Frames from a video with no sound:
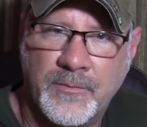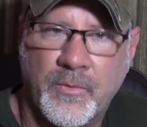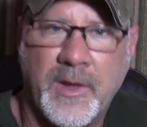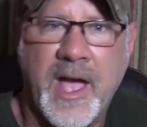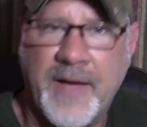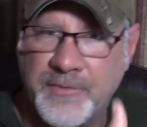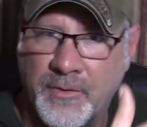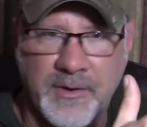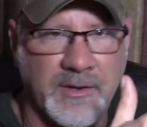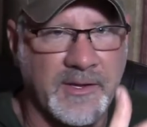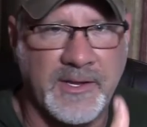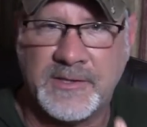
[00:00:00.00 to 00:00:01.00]
We have you
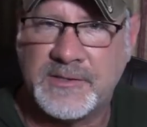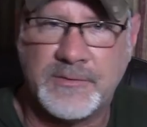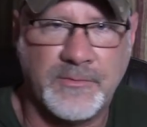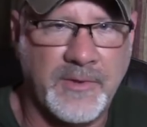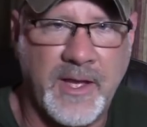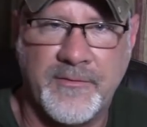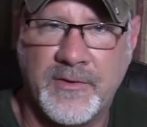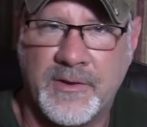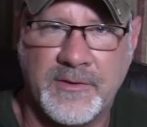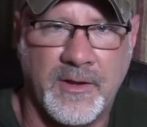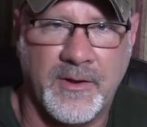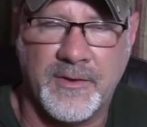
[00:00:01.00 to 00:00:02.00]
on a list. We have
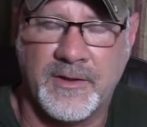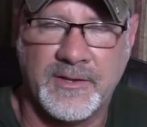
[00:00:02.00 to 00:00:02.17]
you on a